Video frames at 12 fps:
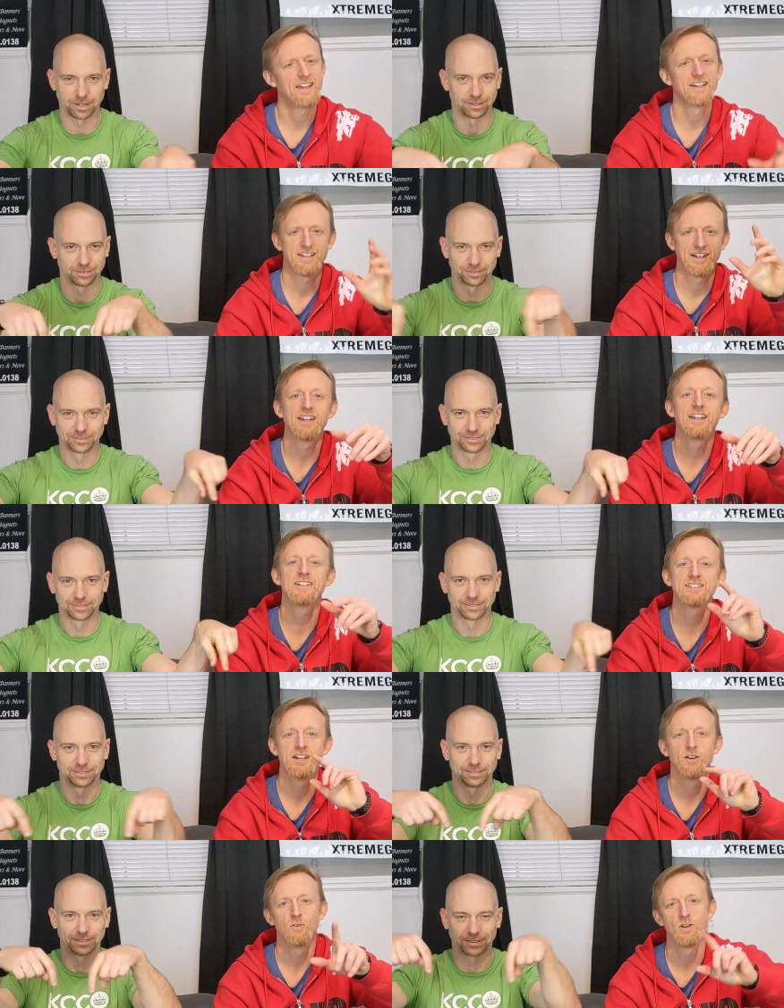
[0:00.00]
Speaker 1: Right? Yeah, yeah. Let
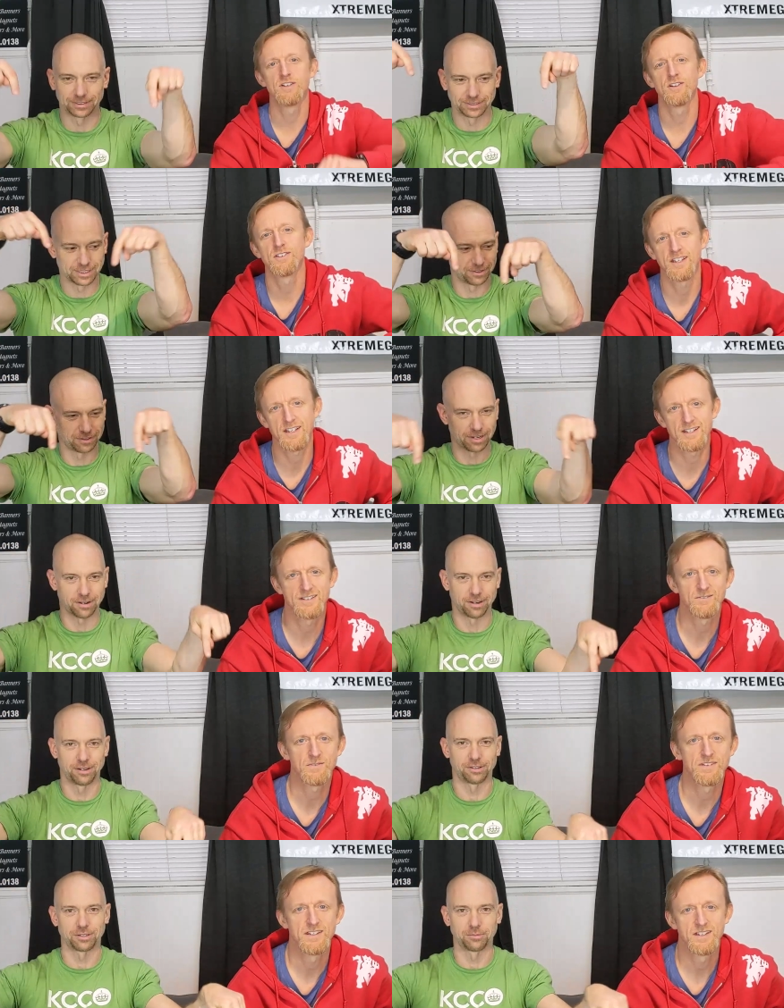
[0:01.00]
us know what you're thinking
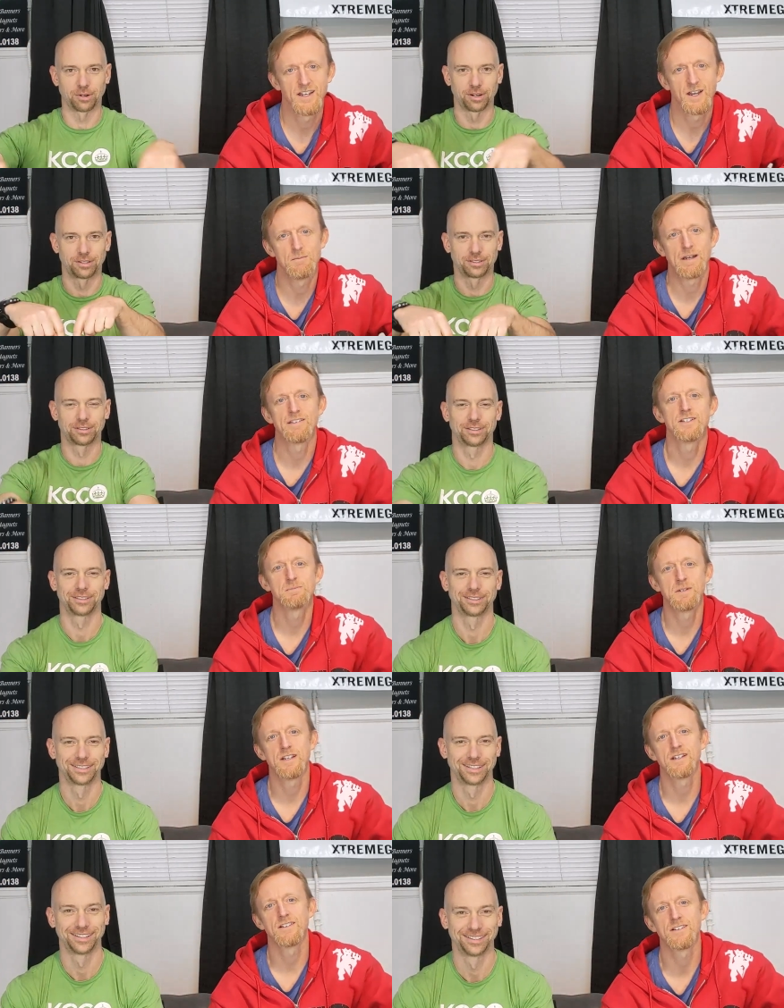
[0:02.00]
down here somewhere about this
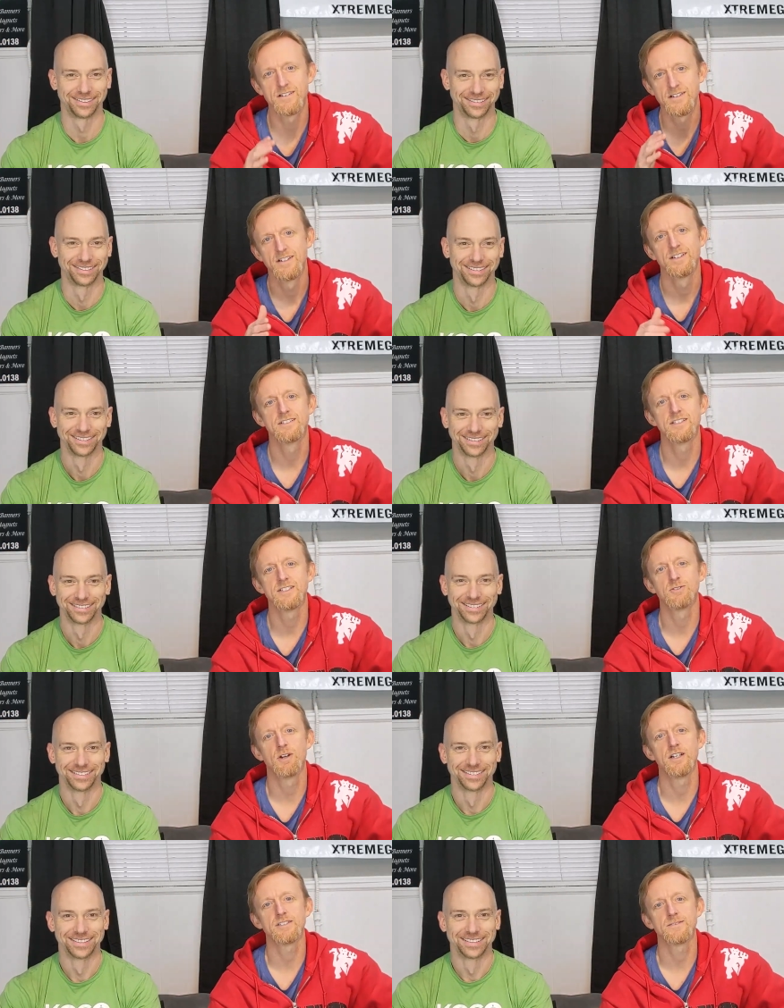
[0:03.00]
particular
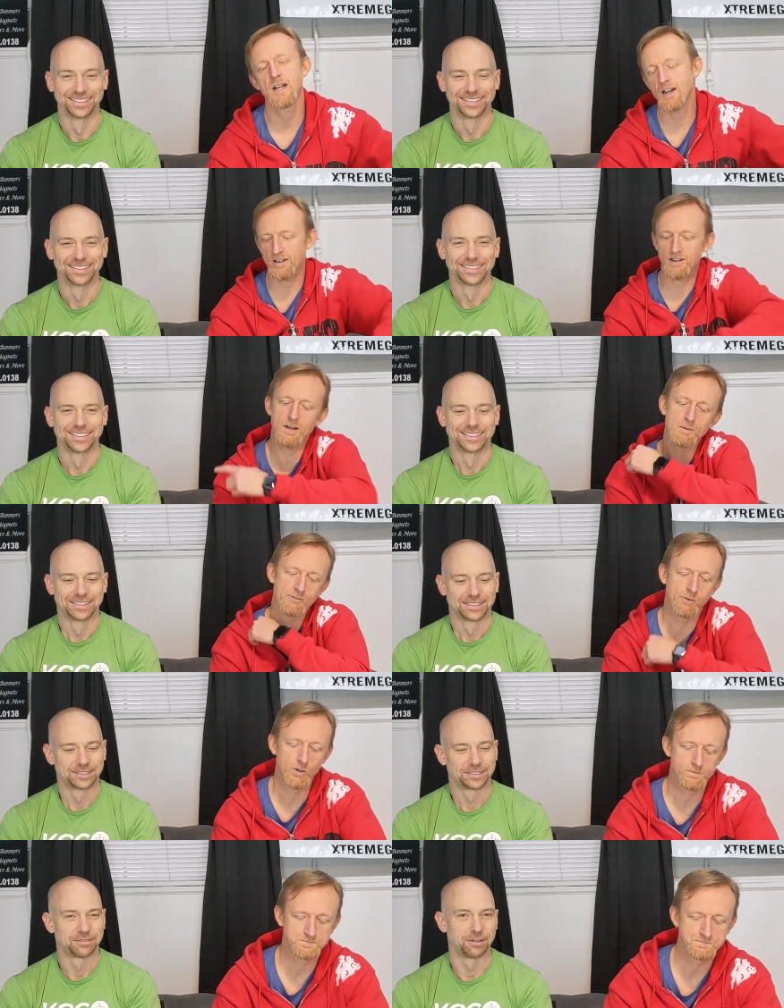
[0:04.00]
situation. All right, I'll go
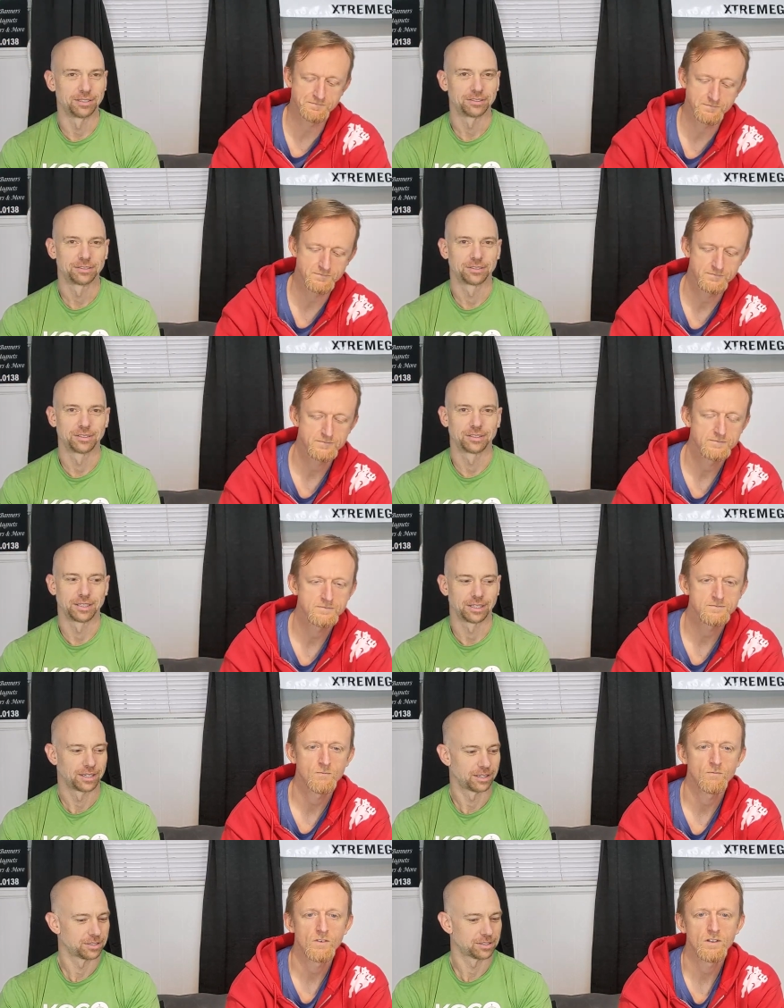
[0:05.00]
for it. Well,
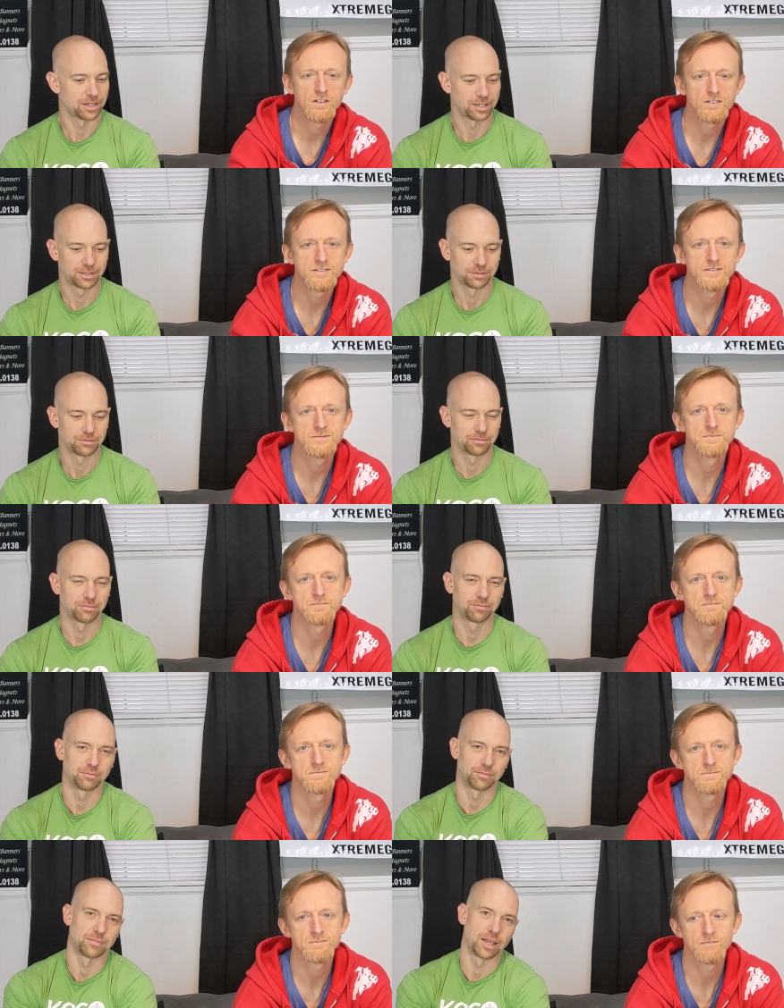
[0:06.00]
yeah,
Speaker 2: it's uh
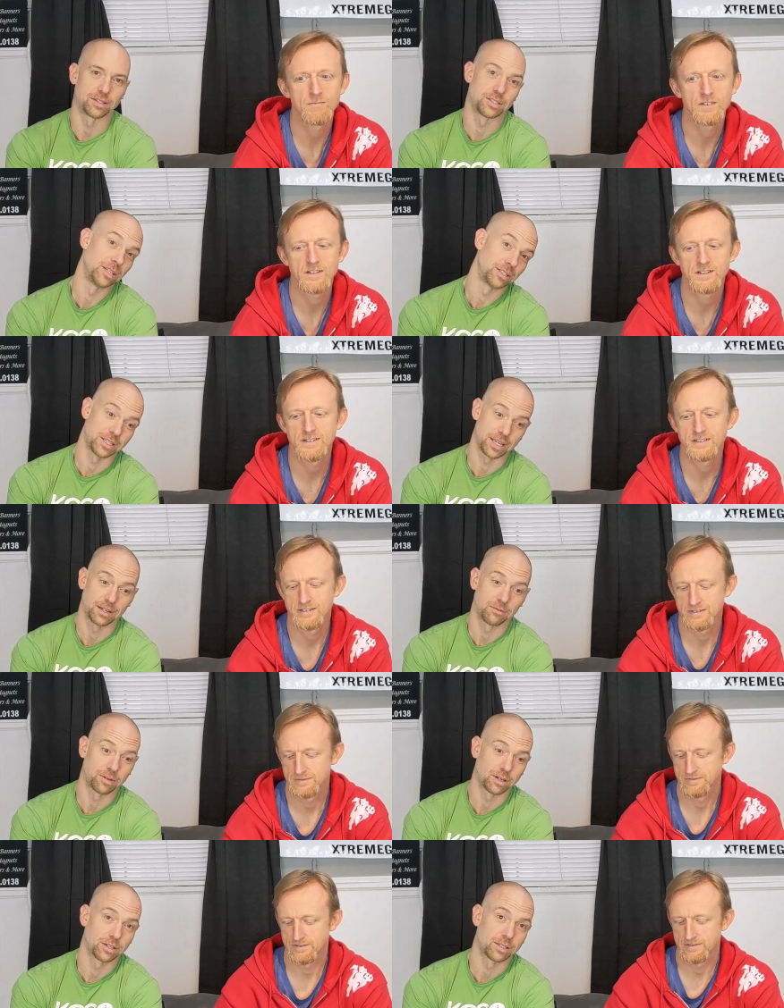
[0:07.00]
as he
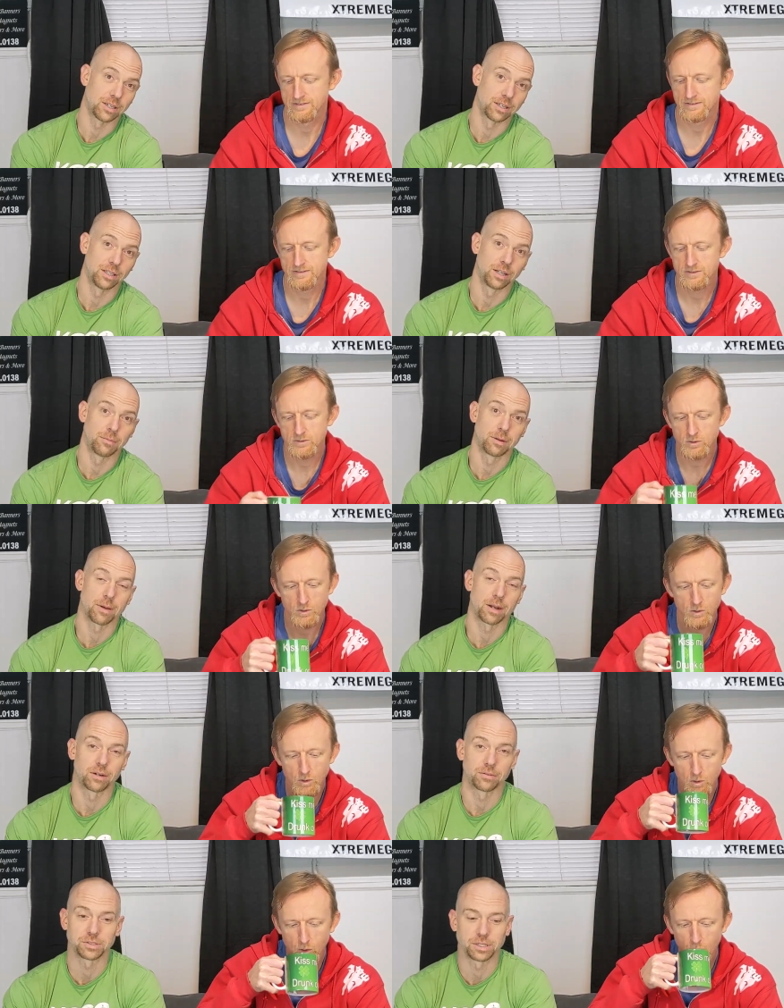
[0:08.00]
said, we're going to tell you a little bit
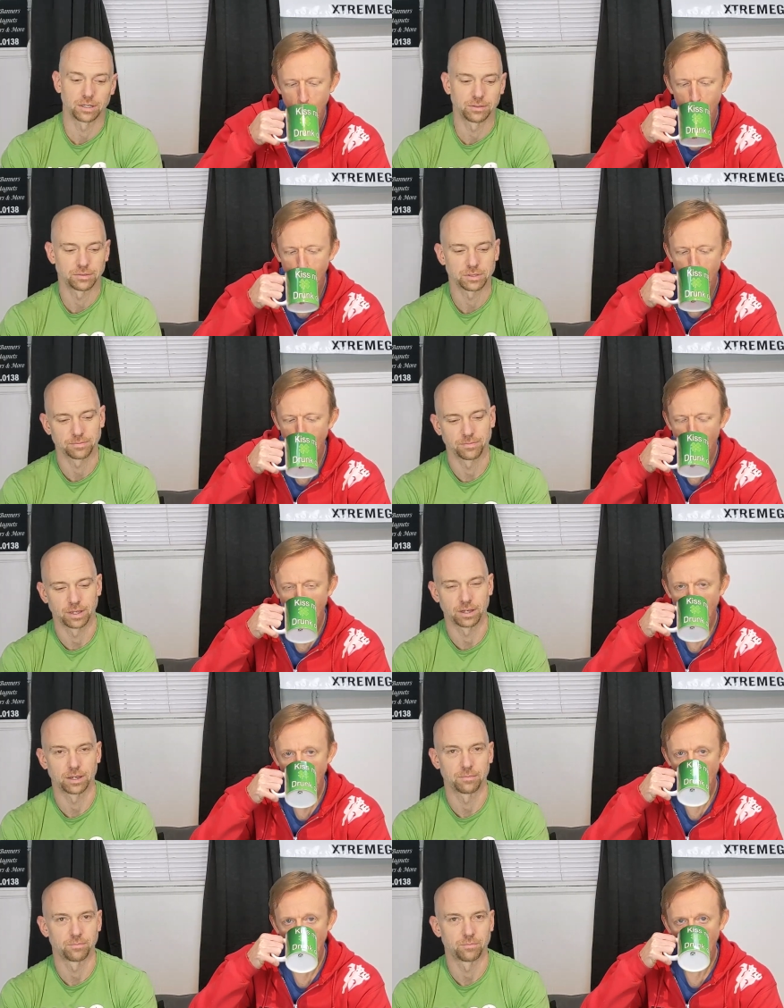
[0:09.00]
about ourselves.
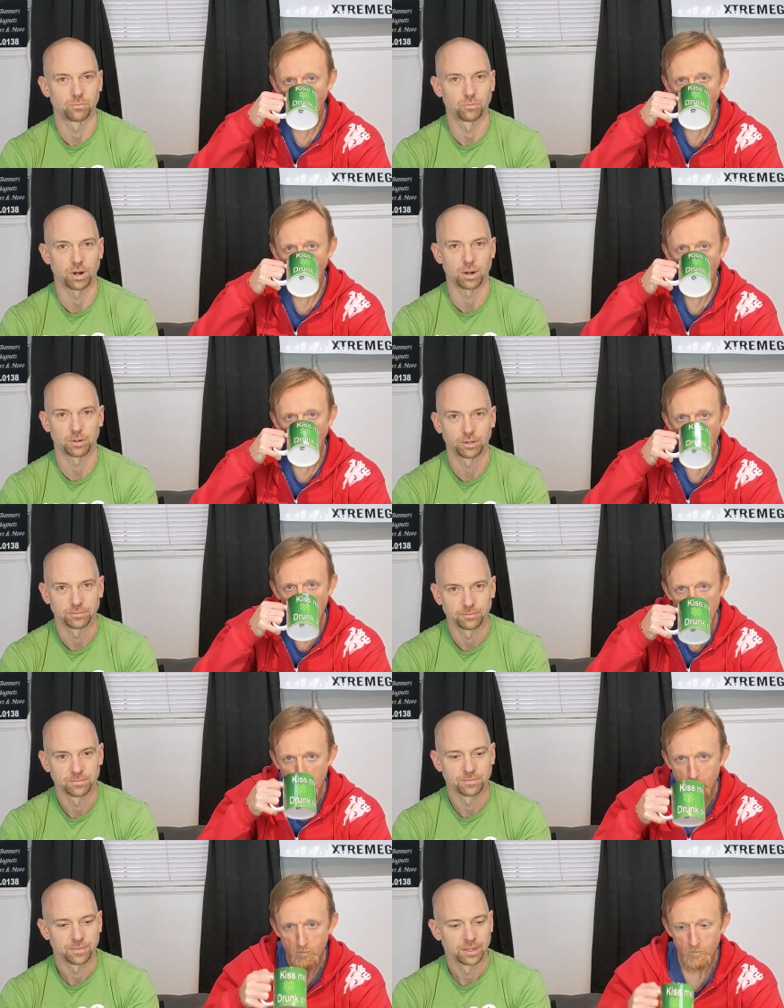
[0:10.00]
Um,
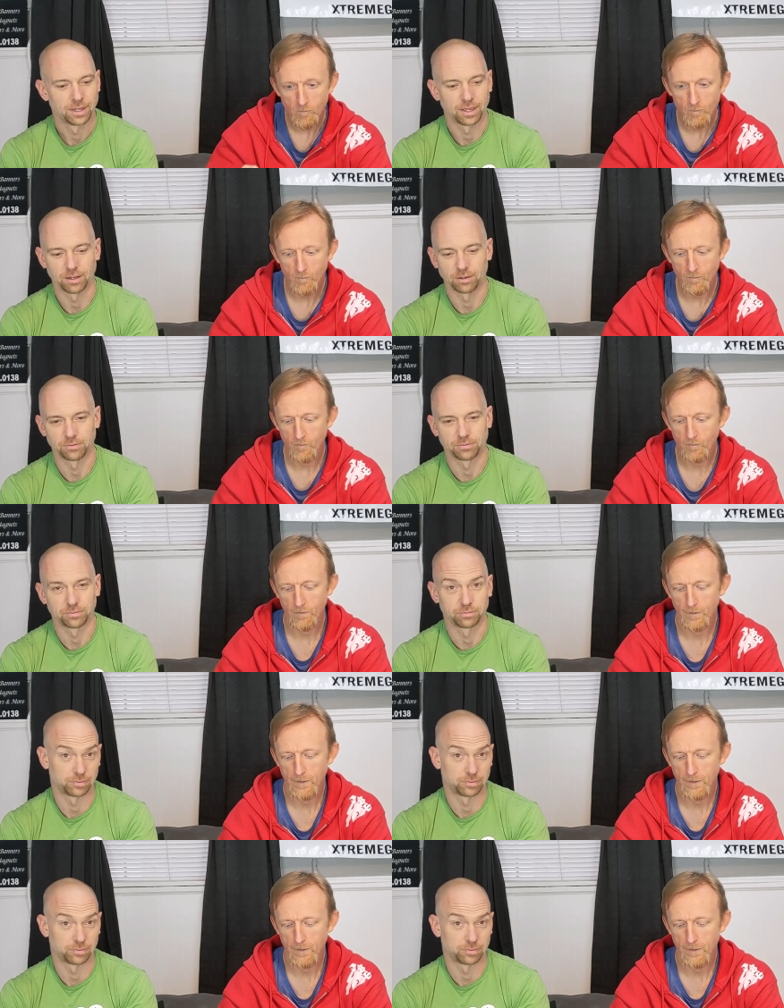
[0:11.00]
Robert, um,